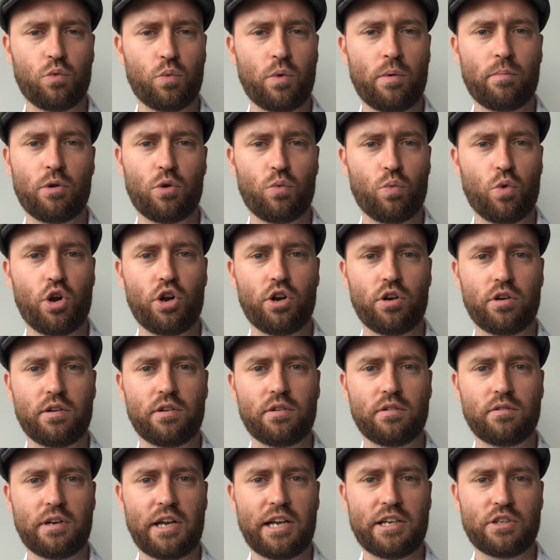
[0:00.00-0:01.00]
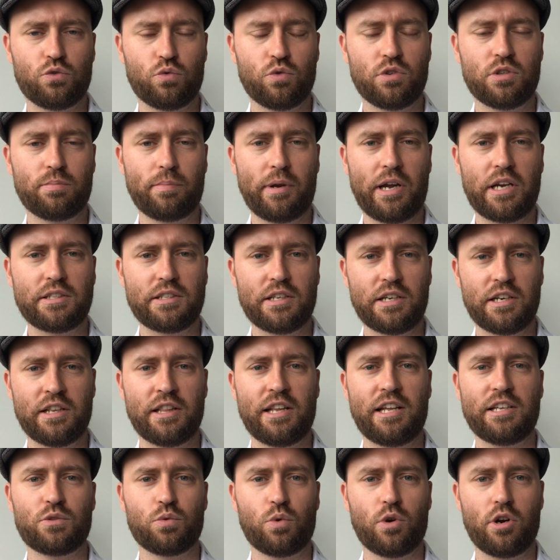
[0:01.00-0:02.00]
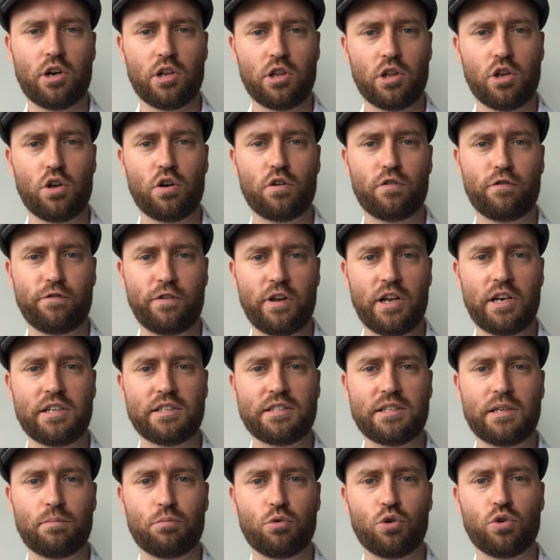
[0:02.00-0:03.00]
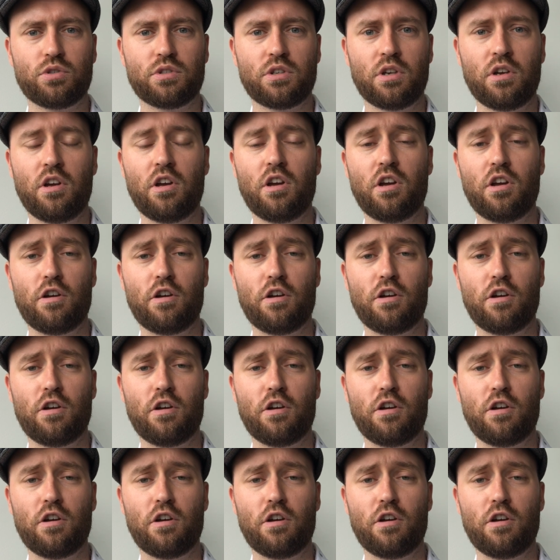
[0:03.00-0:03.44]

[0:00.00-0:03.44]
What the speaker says: women weren't as respected, and that's where a lot of fantasy books